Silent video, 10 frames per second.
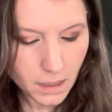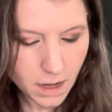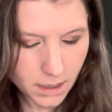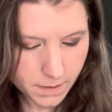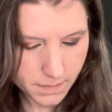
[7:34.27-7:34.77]

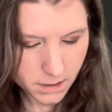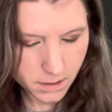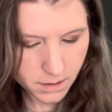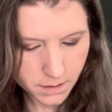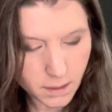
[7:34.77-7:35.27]
Um,
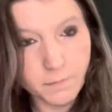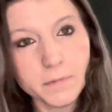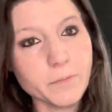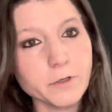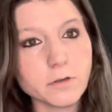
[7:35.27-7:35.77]
the,
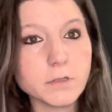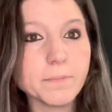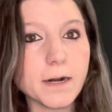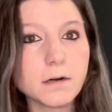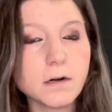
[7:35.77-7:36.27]
the musical is
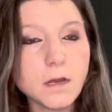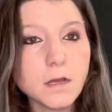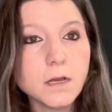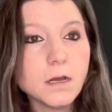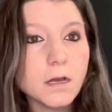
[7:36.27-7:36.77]
better.
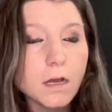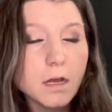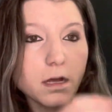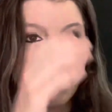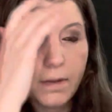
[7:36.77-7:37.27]

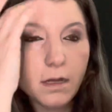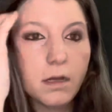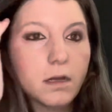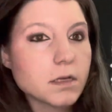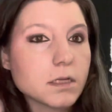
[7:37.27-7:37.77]
Um,
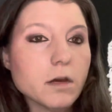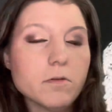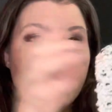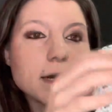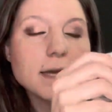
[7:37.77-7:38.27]

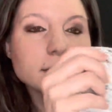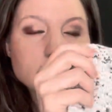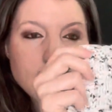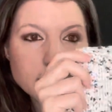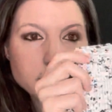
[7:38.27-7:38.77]
so then I
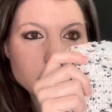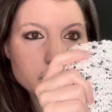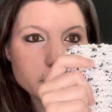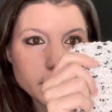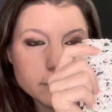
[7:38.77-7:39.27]
just cast
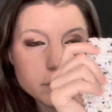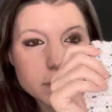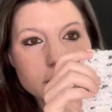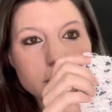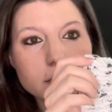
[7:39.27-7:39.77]
on 32
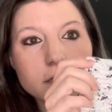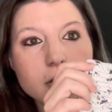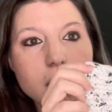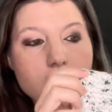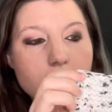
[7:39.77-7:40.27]
stitches
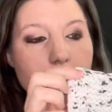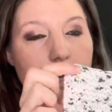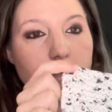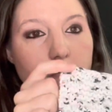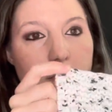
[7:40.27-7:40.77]

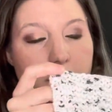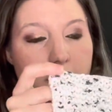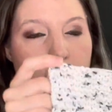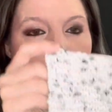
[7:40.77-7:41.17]
and just knit